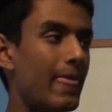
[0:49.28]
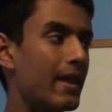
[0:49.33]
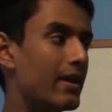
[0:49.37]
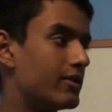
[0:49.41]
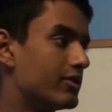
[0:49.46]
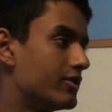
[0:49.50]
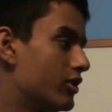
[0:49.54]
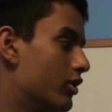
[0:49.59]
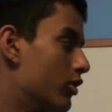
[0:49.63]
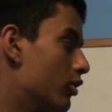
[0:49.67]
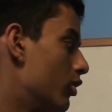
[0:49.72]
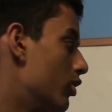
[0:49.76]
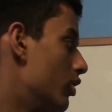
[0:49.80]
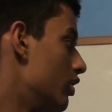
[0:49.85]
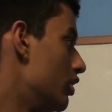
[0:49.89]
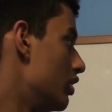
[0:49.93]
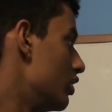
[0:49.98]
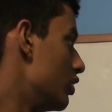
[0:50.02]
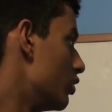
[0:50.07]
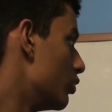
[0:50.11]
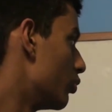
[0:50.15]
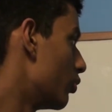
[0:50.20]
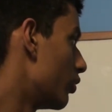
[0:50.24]
So
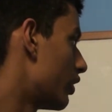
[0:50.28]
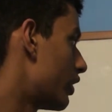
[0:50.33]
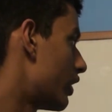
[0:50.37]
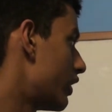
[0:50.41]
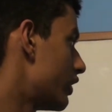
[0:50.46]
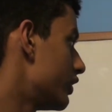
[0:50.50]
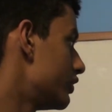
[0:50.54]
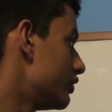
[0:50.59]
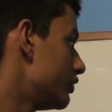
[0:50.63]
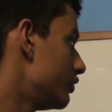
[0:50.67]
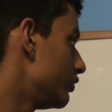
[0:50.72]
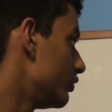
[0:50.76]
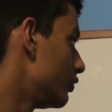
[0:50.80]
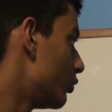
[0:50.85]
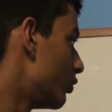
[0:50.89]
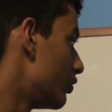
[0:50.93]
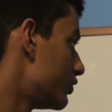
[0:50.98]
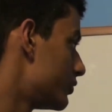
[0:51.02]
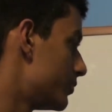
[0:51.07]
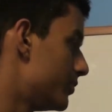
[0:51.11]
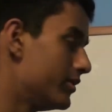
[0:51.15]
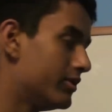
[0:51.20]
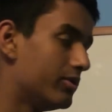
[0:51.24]
we're kind of
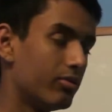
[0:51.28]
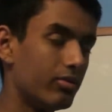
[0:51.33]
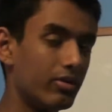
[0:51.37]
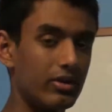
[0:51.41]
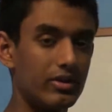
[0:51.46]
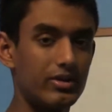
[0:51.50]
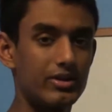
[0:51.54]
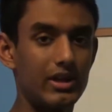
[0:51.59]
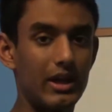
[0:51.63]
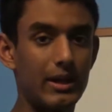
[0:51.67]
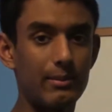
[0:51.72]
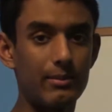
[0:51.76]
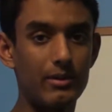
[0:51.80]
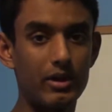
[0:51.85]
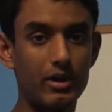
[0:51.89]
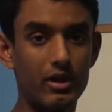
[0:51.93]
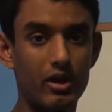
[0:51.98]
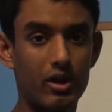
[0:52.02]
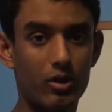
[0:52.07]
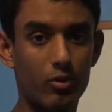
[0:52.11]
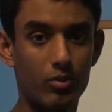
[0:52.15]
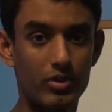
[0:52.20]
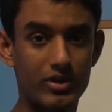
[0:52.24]
going to be doing the same thing
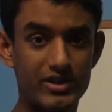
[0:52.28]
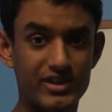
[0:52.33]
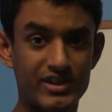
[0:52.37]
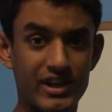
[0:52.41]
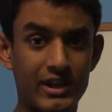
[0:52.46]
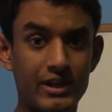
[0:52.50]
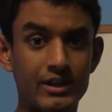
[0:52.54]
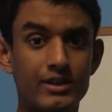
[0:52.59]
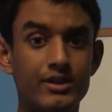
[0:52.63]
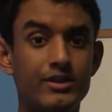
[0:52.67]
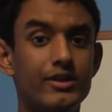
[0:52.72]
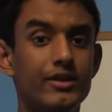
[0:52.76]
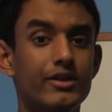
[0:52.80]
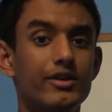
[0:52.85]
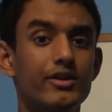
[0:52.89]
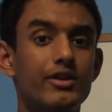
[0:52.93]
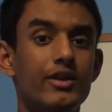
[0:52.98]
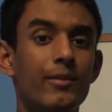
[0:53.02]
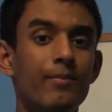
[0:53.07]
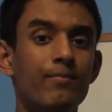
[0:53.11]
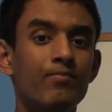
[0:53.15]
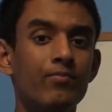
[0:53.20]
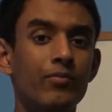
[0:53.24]
here with sentences,
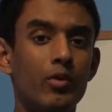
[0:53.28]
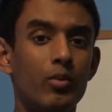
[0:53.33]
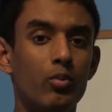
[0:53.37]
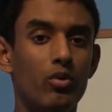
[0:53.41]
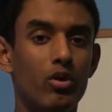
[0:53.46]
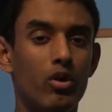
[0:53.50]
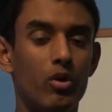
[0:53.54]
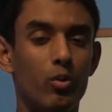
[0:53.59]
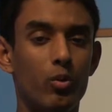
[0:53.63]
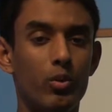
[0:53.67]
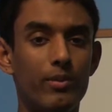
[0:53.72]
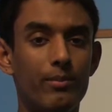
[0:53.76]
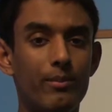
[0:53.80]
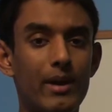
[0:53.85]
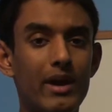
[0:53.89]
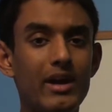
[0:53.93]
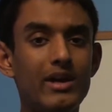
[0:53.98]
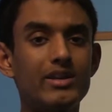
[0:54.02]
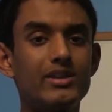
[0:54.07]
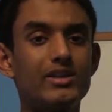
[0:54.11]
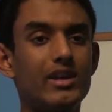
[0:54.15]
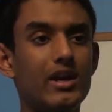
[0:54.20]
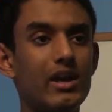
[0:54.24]
where we
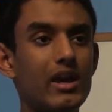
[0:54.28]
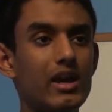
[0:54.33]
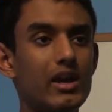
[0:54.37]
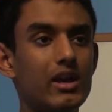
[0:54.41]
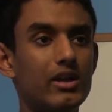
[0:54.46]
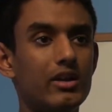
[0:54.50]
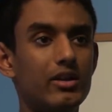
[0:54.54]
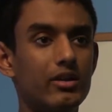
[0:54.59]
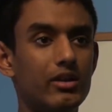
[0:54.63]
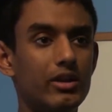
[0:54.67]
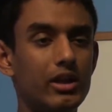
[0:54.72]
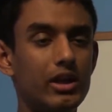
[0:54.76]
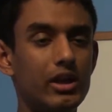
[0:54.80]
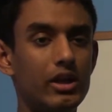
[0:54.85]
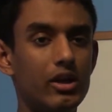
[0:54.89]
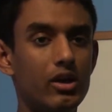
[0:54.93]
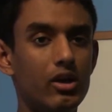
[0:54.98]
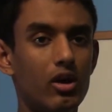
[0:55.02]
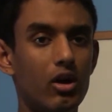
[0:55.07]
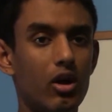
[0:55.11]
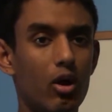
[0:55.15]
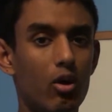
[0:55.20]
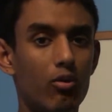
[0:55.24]
maintain the
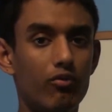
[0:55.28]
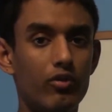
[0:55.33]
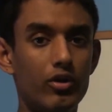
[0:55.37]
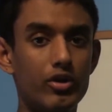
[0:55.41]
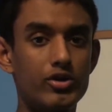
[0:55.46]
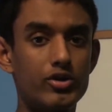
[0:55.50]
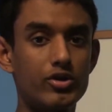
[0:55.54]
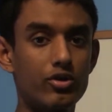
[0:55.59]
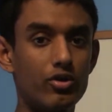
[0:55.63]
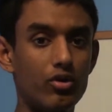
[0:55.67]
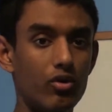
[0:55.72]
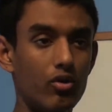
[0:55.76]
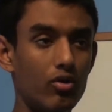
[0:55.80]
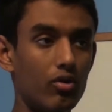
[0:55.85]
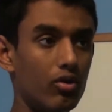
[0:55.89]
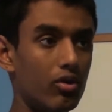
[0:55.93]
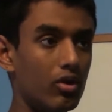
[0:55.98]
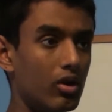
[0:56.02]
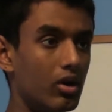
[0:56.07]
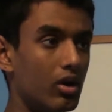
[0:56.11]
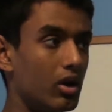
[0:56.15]
original,